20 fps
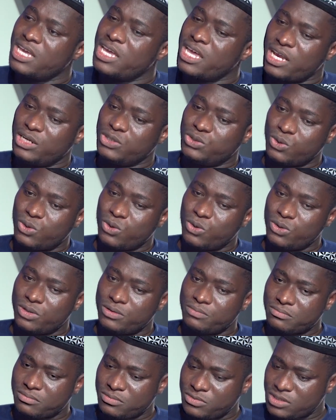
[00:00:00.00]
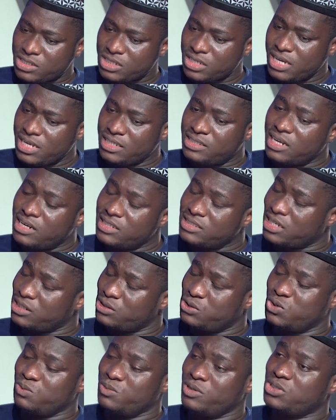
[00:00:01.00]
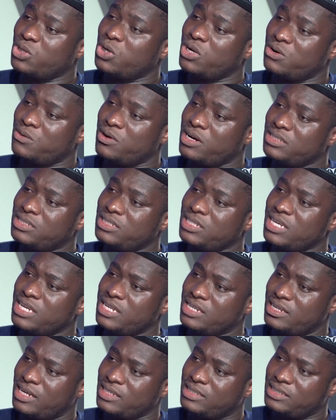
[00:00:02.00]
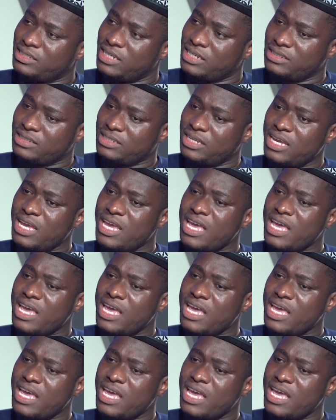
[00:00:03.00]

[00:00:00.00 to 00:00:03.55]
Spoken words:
And so he tells us to be tolerant in that sense.